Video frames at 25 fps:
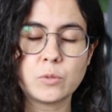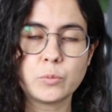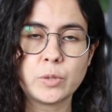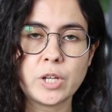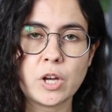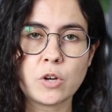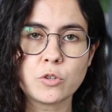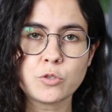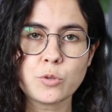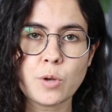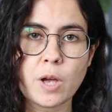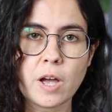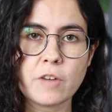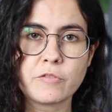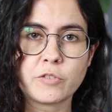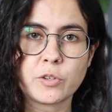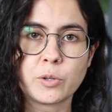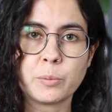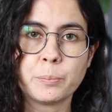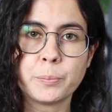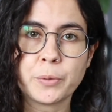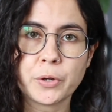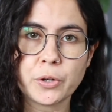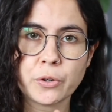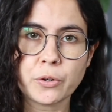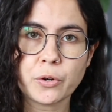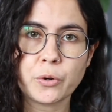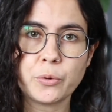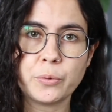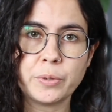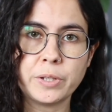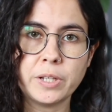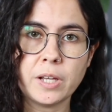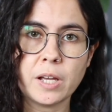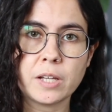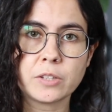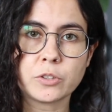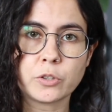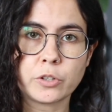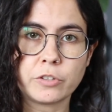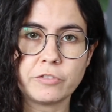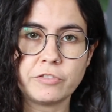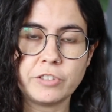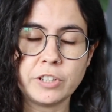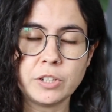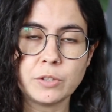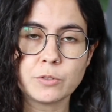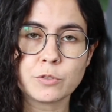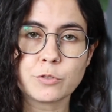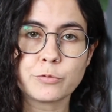we also have our Mercury and our
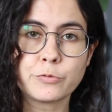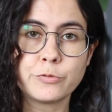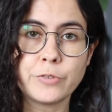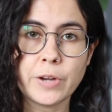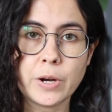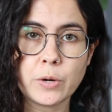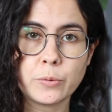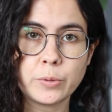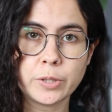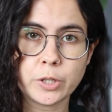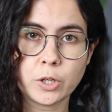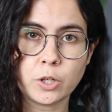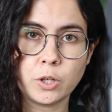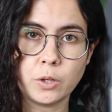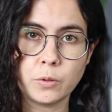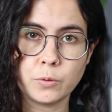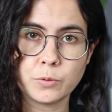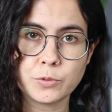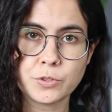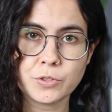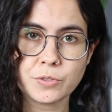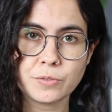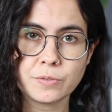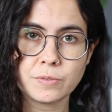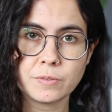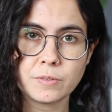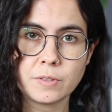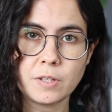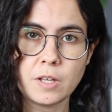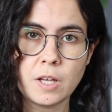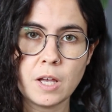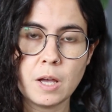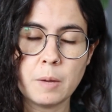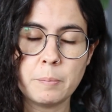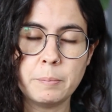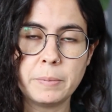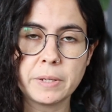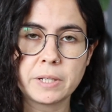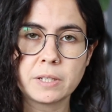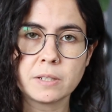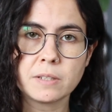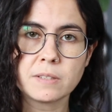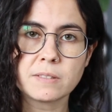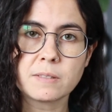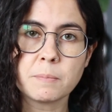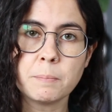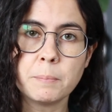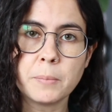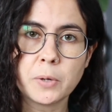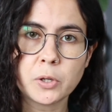Venus very close.
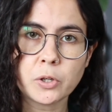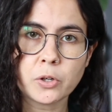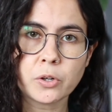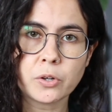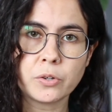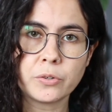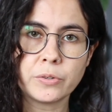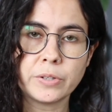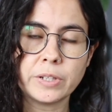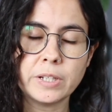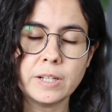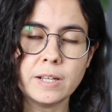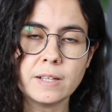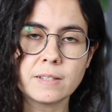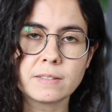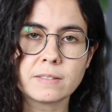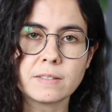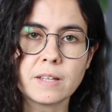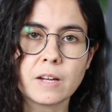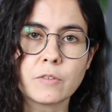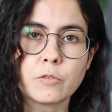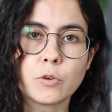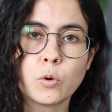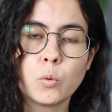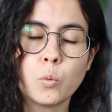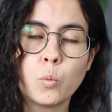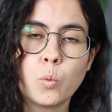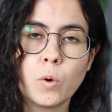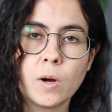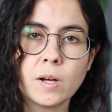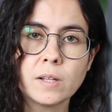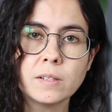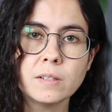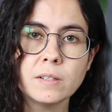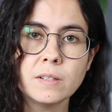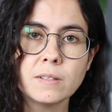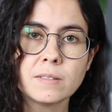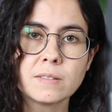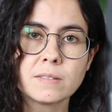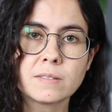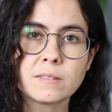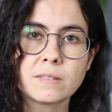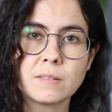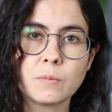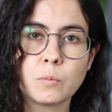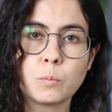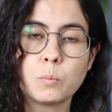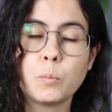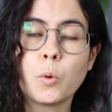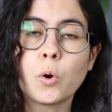Because Mercury is never
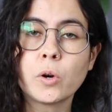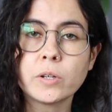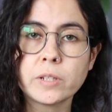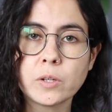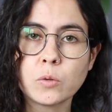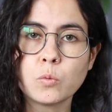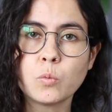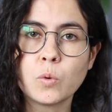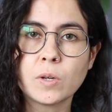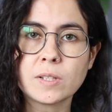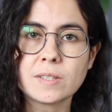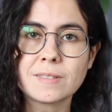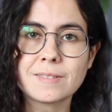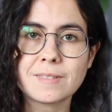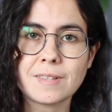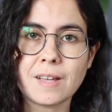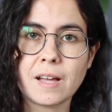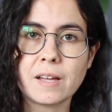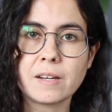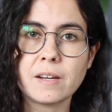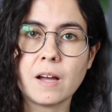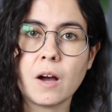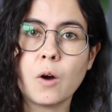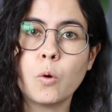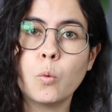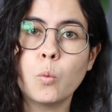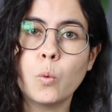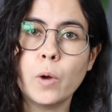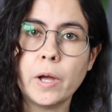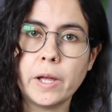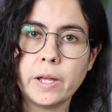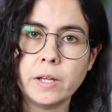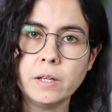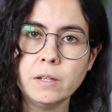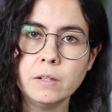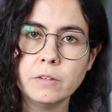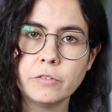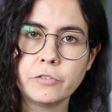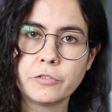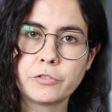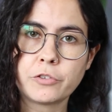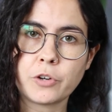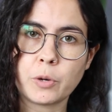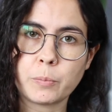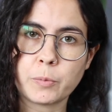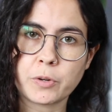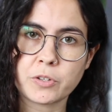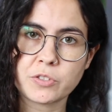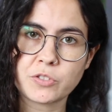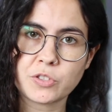more than one sign away
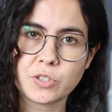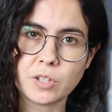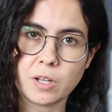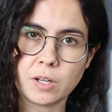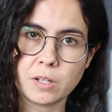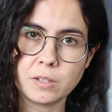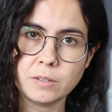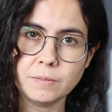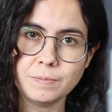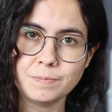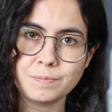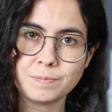from our sun,